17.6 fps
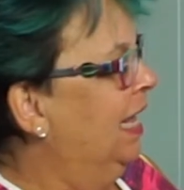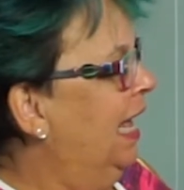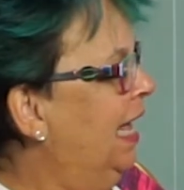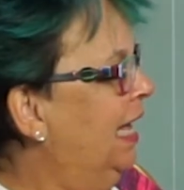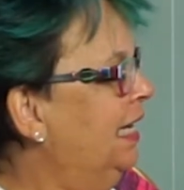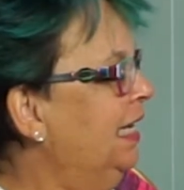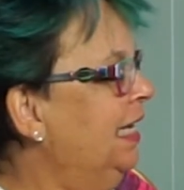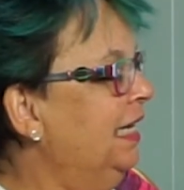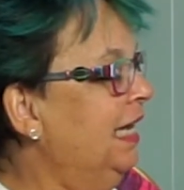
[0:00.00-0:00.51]

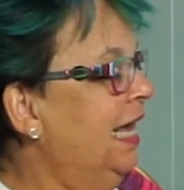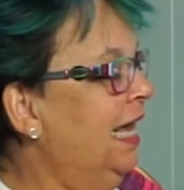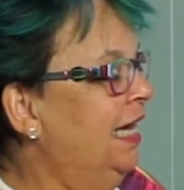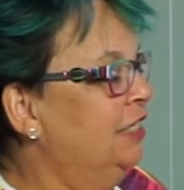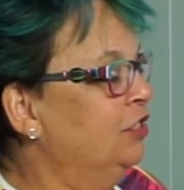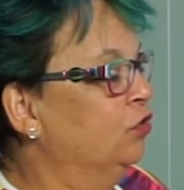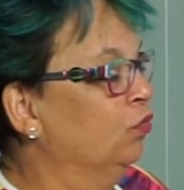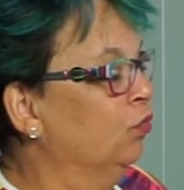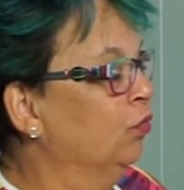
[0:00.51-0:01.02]
And it
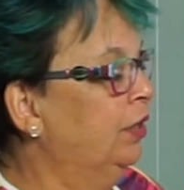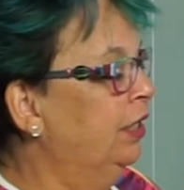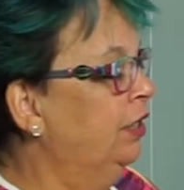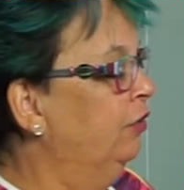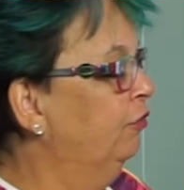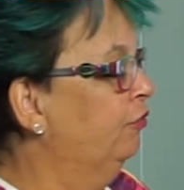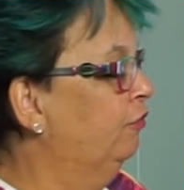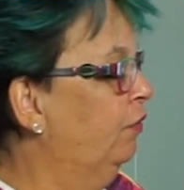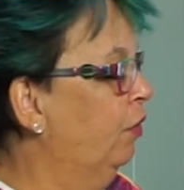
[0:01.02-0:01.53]
has
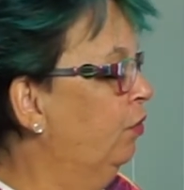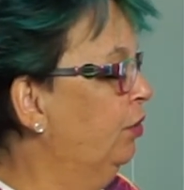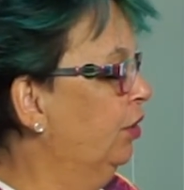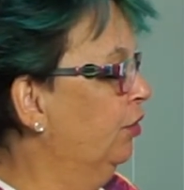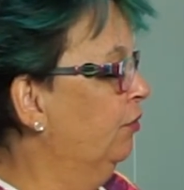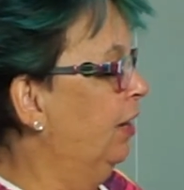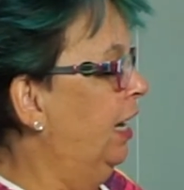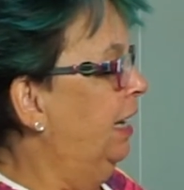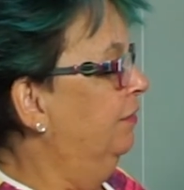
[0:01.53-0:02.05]
real
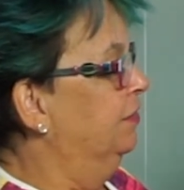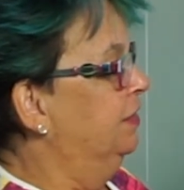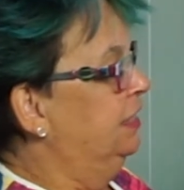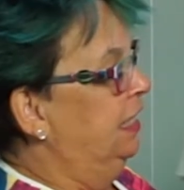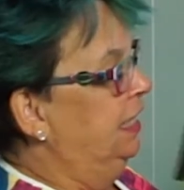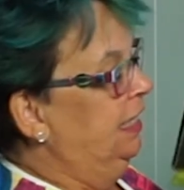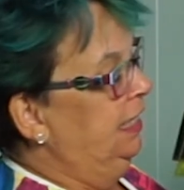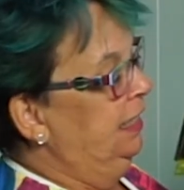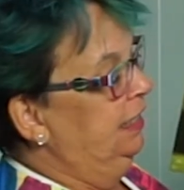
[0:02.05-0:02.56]
photographs
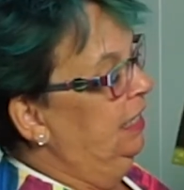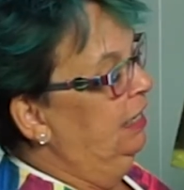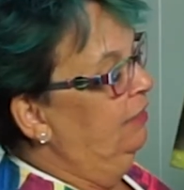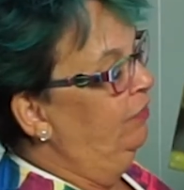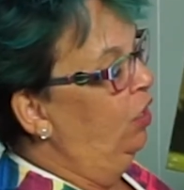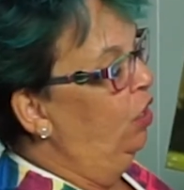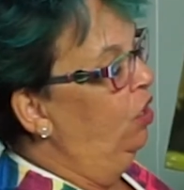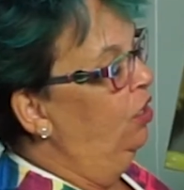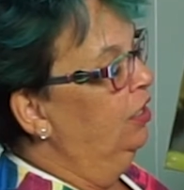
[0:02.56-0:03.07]
in it
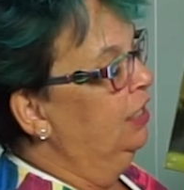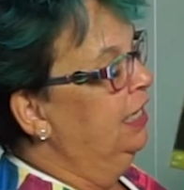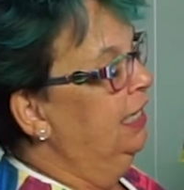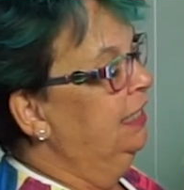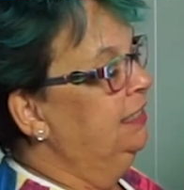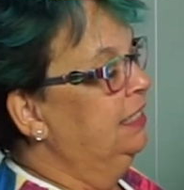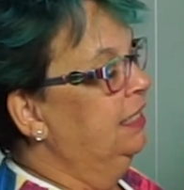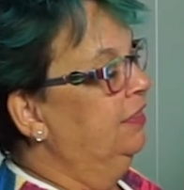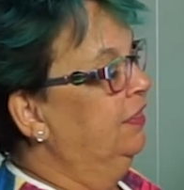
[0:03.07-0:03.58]
of all
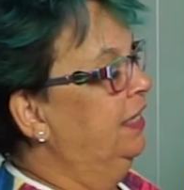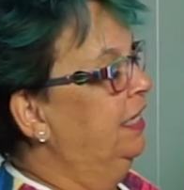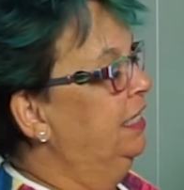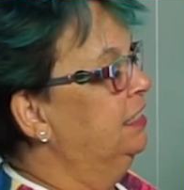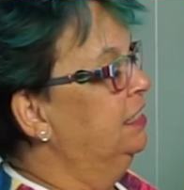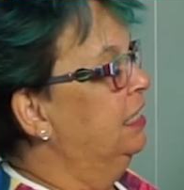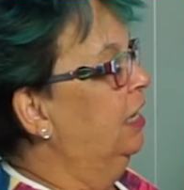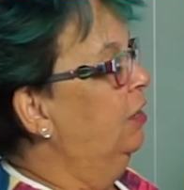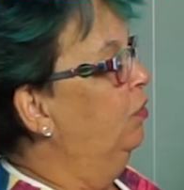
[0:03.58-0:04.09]
kinds of
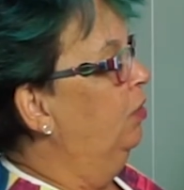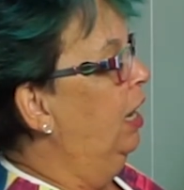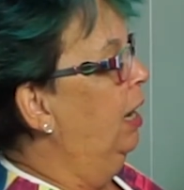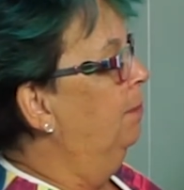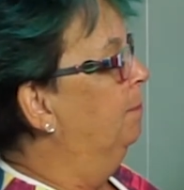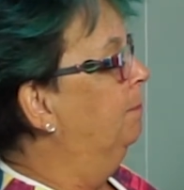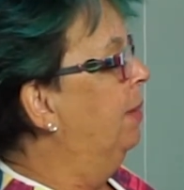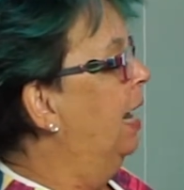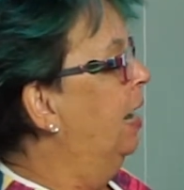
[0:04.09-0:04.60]
things
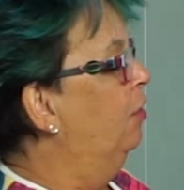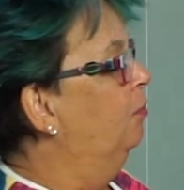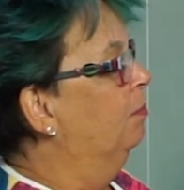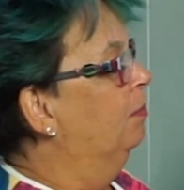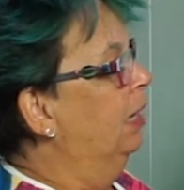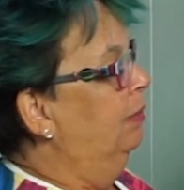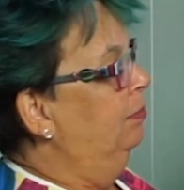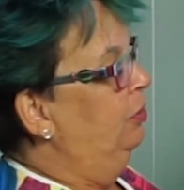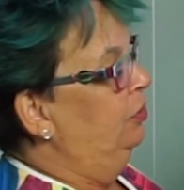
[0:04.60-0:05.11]
about
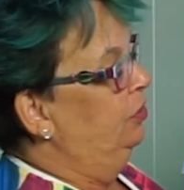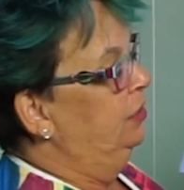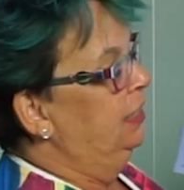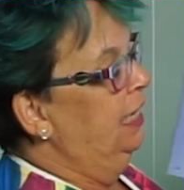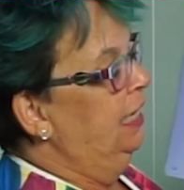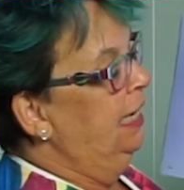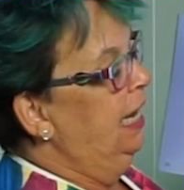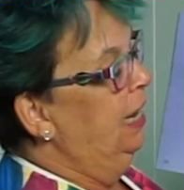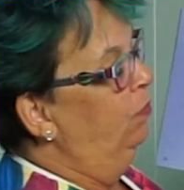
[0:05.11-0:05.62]
bubbles
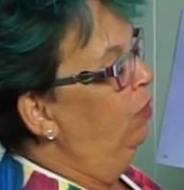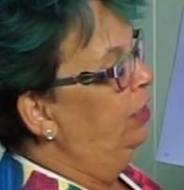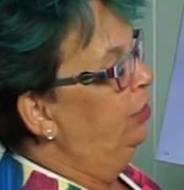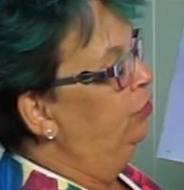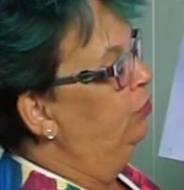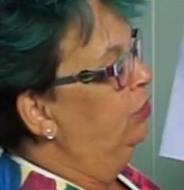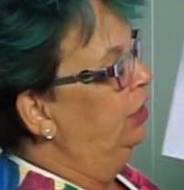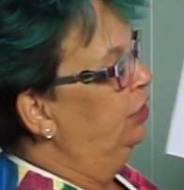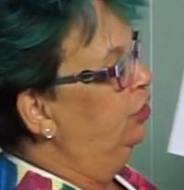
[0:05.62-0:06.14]
and what
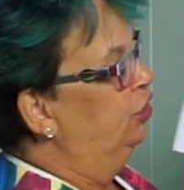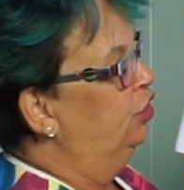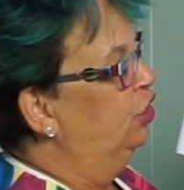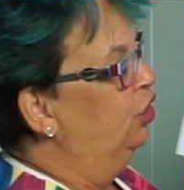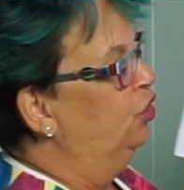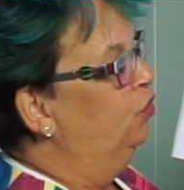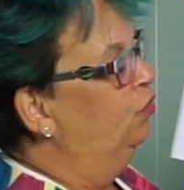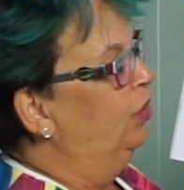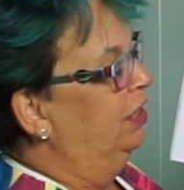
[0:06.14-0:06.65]
you can
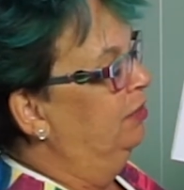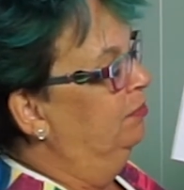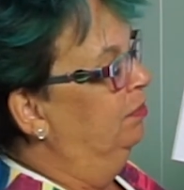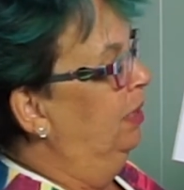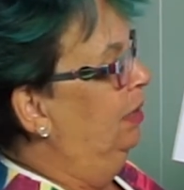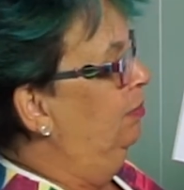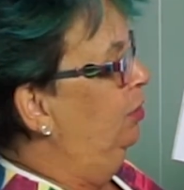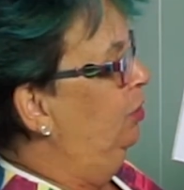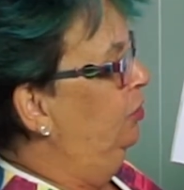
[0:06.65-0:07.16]
do with
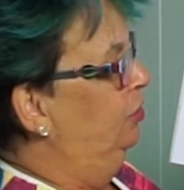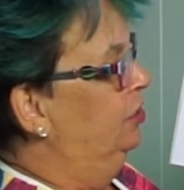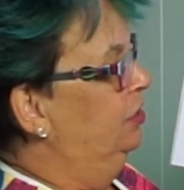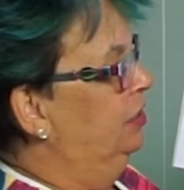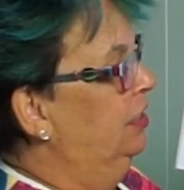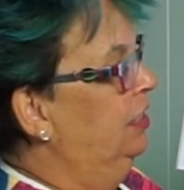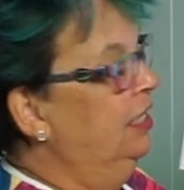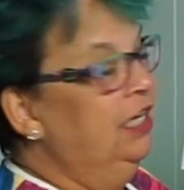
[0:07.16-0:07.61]
bubbles.